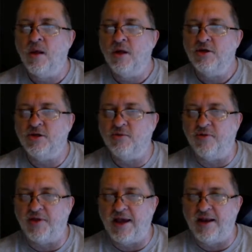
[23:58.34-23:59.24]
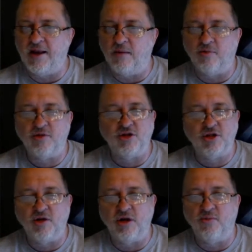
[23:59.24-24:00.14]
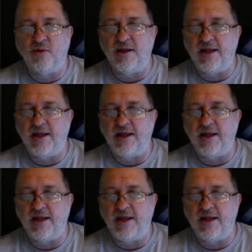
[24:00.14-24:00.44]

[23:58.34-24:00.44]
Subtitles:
So with that, I'm going to show you what